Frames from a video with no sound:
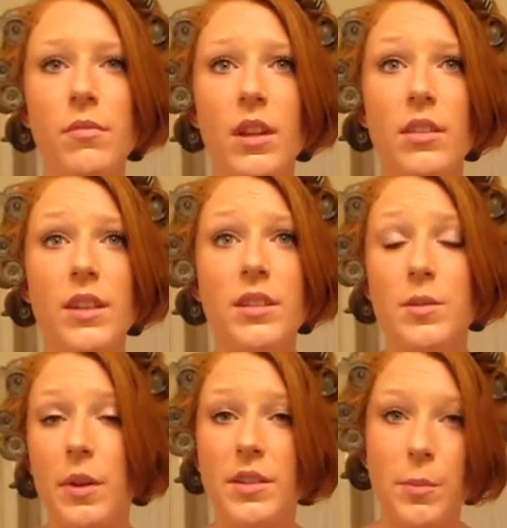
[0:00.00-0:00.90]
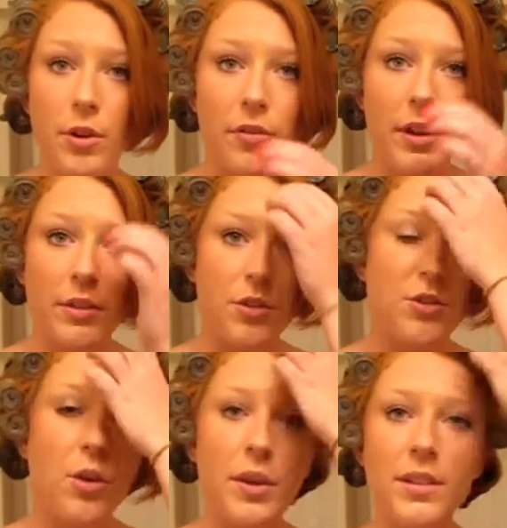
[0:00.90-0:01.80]
it's perfect. They're
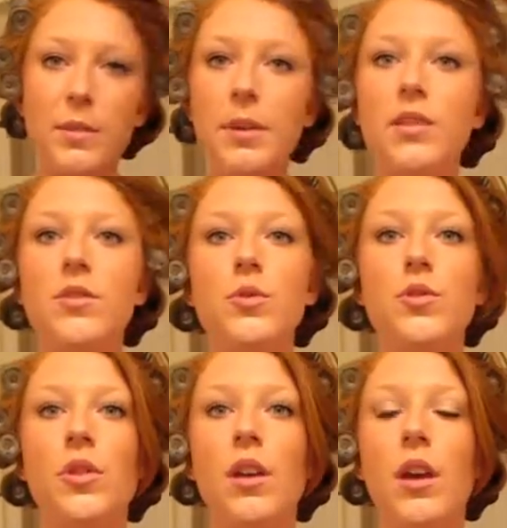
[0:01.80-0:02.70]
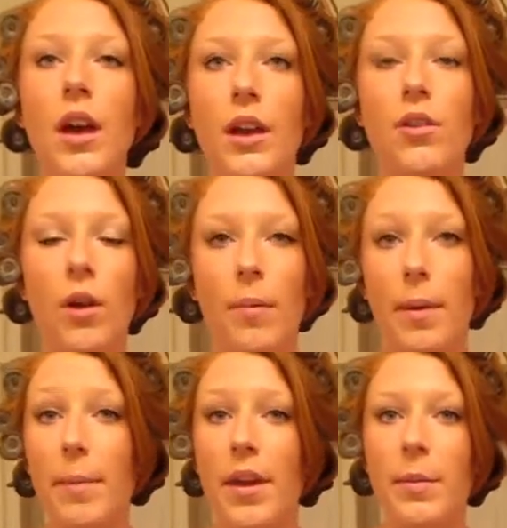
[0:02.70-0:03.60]
so easy because usually I don't have my
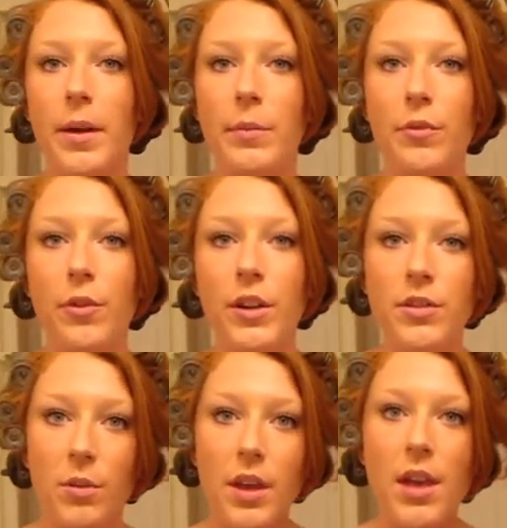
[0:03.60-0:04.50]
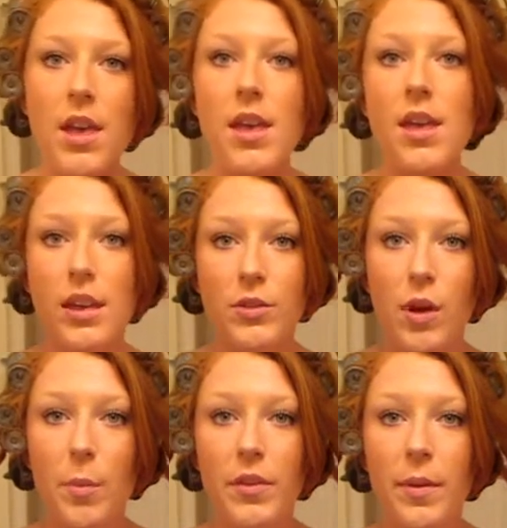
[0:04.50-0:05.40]
makeup on before I do it, and so
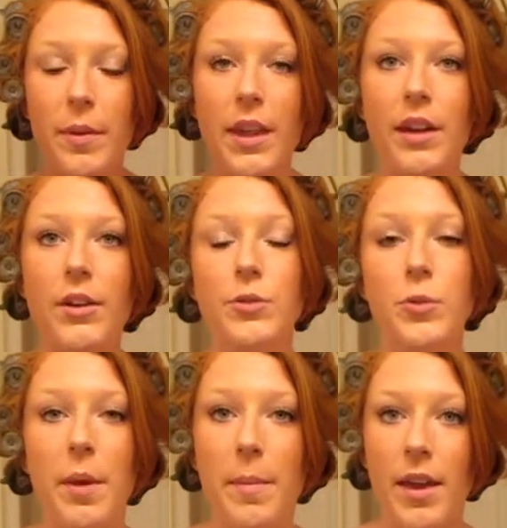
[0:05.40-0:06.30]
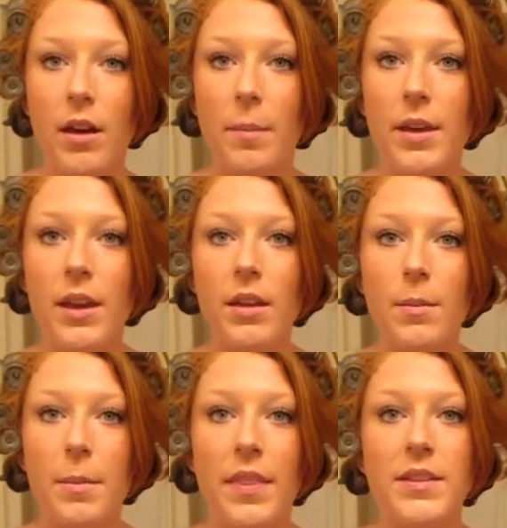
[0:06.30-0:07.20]
I'll put them in and I'll do my makeup,
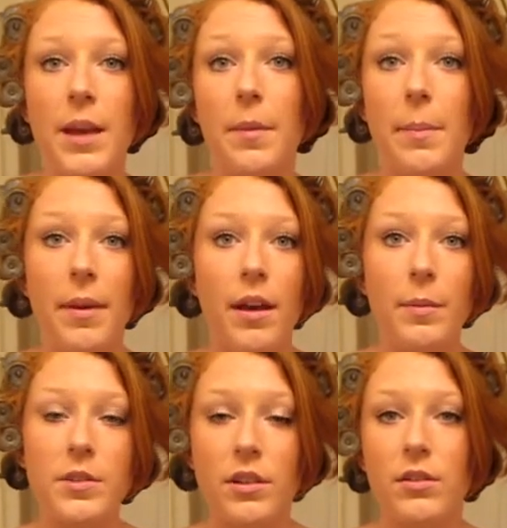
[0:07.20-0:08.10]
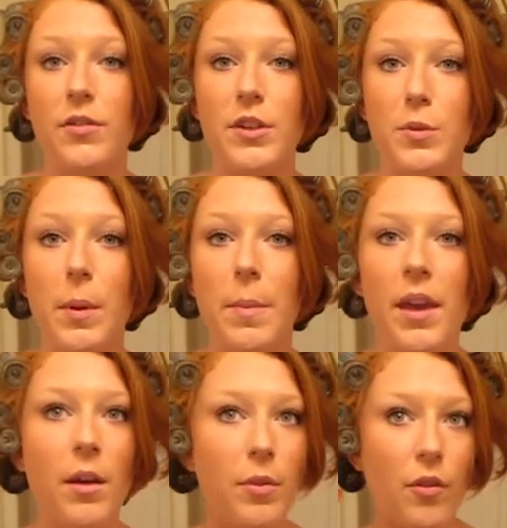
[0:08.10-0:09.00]
and by the time I'm done finishing my
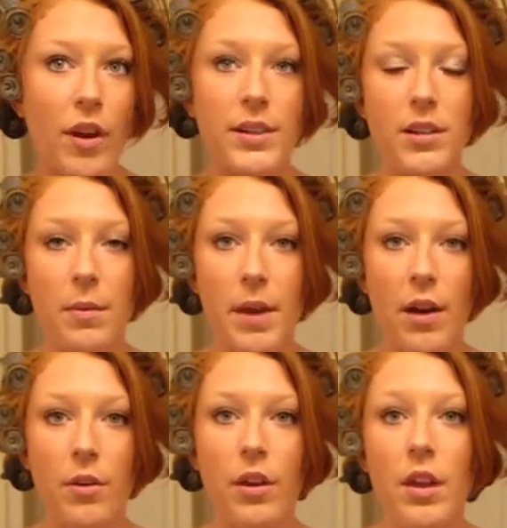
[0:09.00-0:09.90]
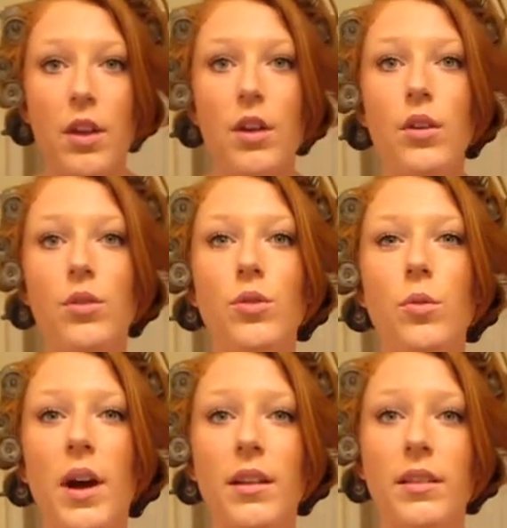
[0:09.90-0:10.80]
makeup, they're ready to come out. You
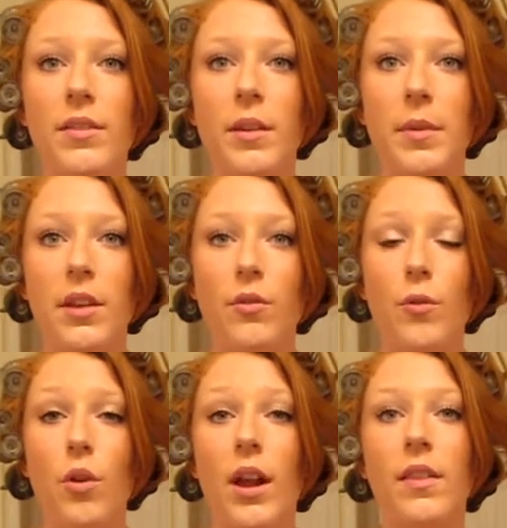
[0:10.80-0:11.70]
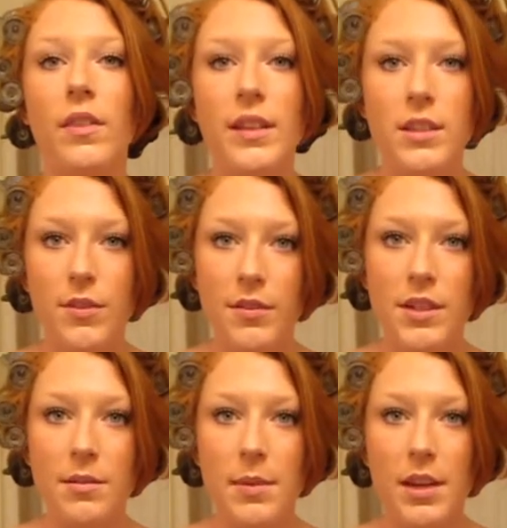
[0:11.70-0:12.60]
want to leave them in for at least
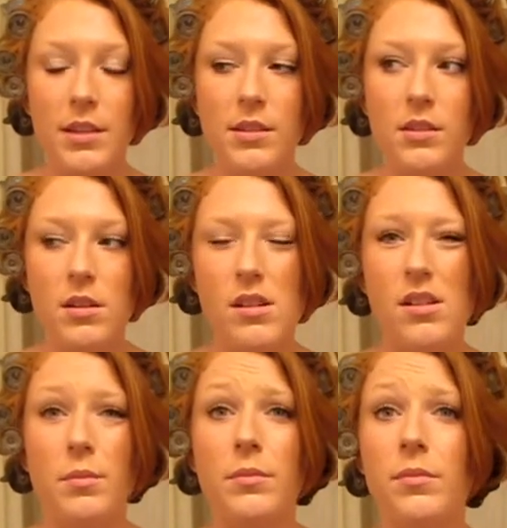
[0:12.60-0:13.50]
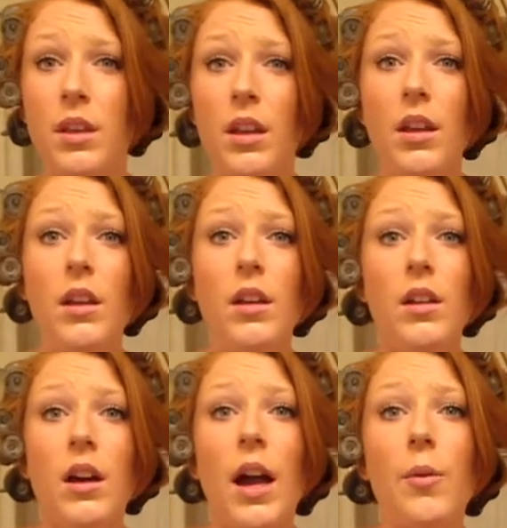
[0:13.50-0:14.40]
15 minutes.
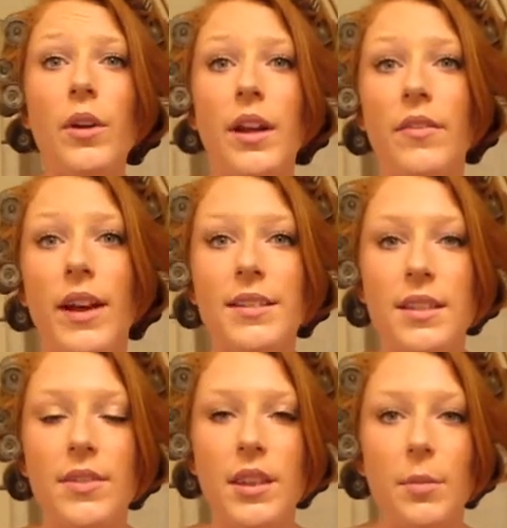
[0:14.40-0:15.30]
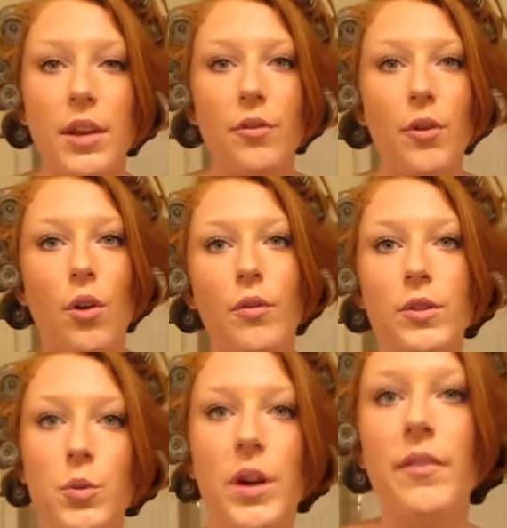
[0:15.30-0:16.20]
I wouldn't advise leaving them in for over
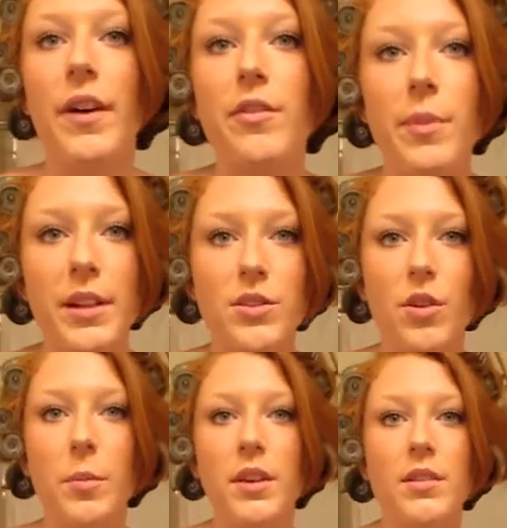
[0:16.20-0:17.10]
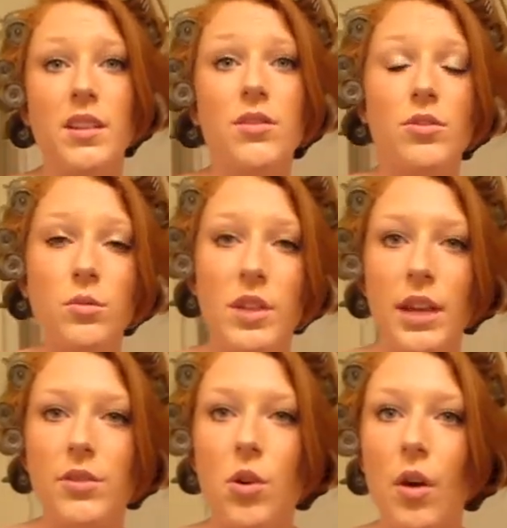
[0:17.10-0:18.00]
25 minutes though, because they do take
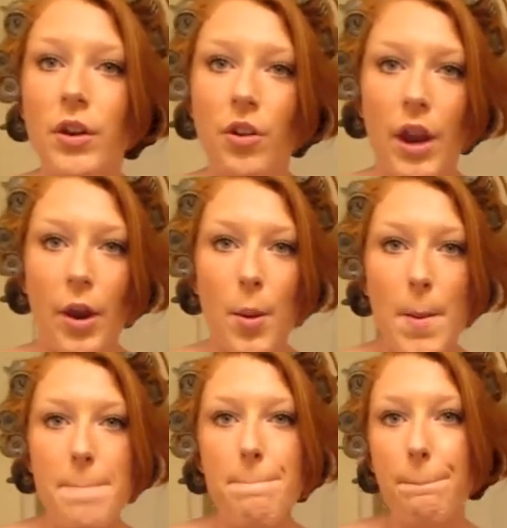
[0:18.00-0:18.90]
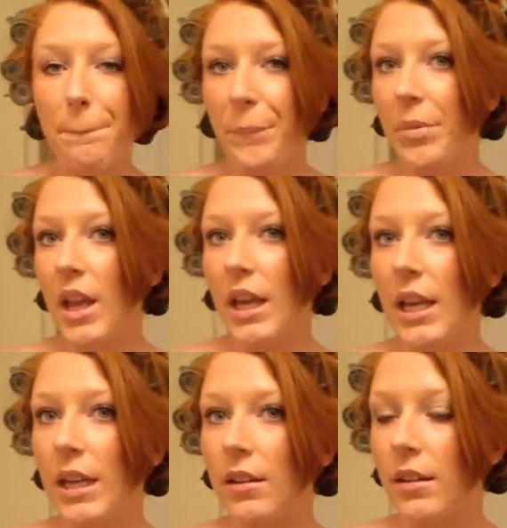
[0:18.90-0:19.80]
a toll on your hair.
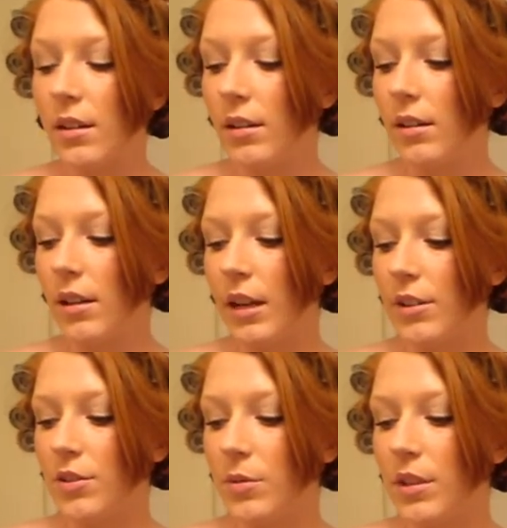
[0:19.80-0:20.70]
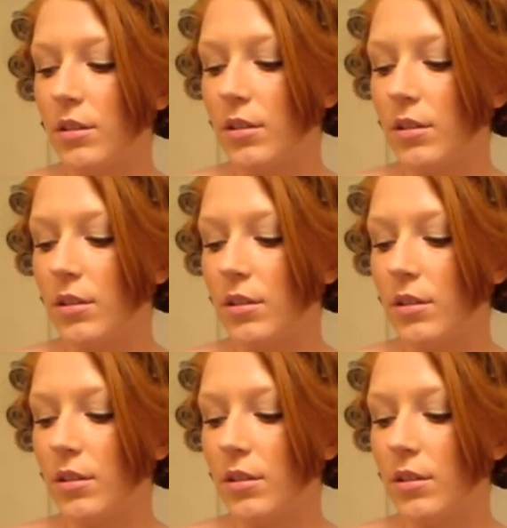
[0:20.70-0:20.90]
And I just wanted to